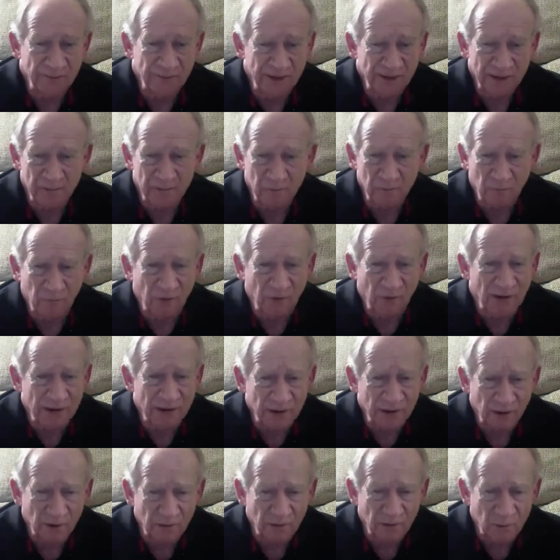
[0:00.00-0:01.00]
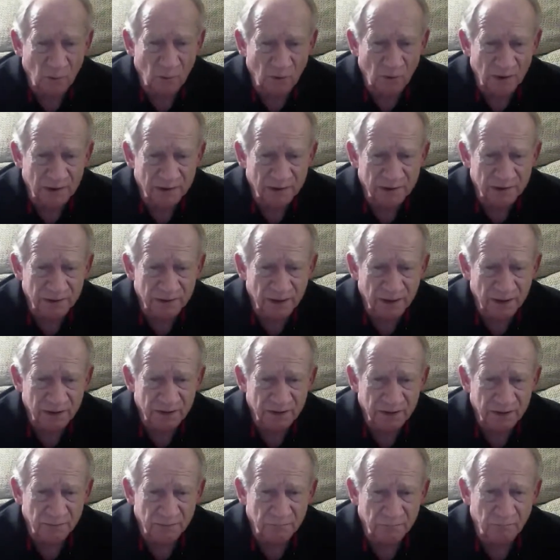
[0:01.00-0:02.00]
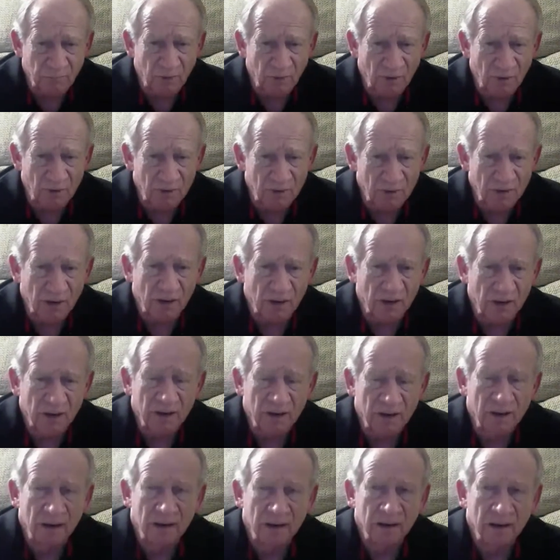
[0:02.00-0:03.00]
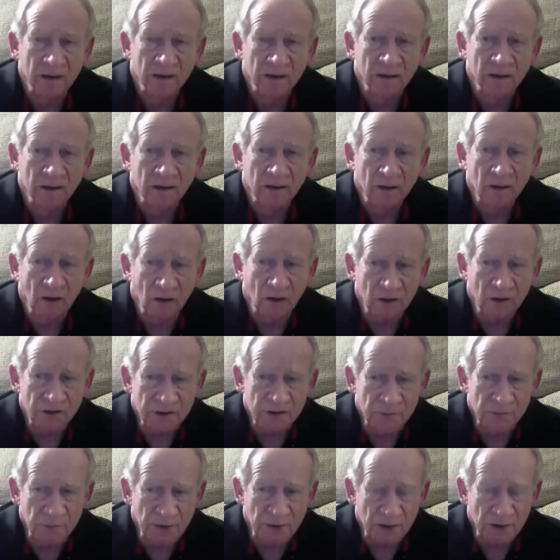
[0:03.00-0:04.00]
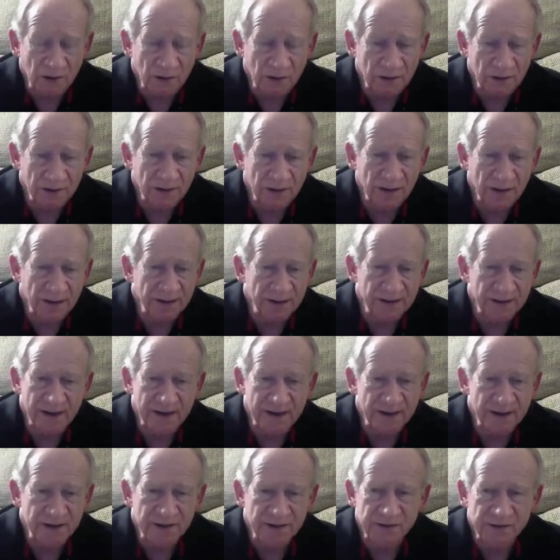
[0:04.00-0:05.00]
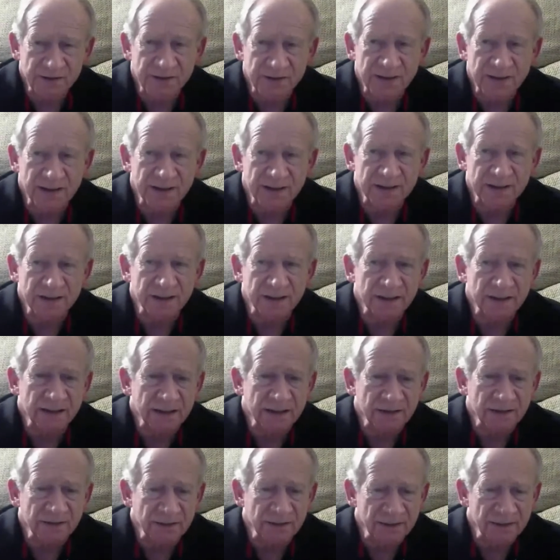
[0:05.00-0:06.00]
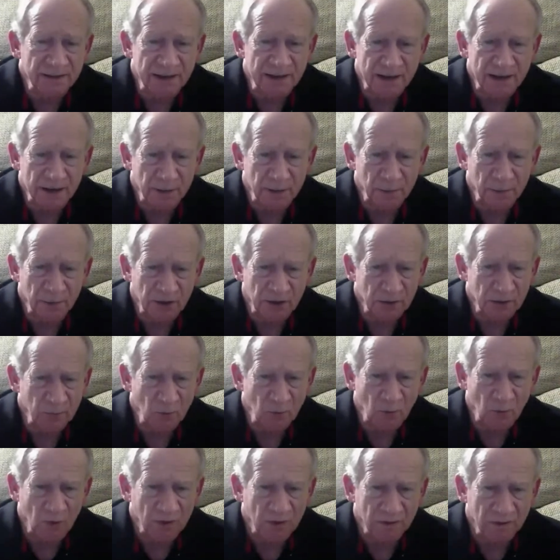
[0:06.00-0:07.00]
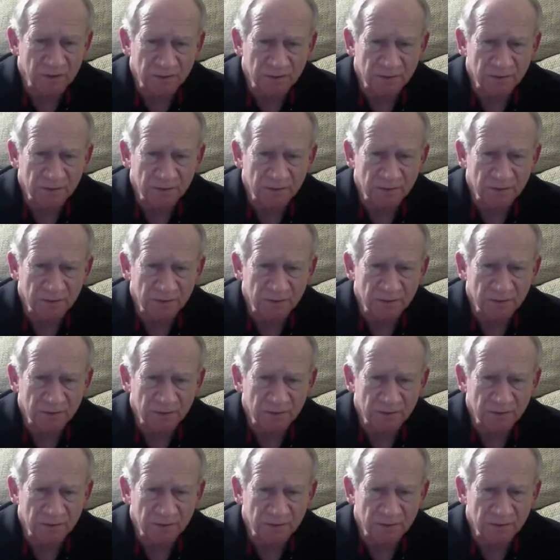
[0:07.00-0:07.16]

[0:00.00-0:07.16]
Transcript: Didn't break her of wanting sex. It broke her spirit, and they just didn't give a damn anymore.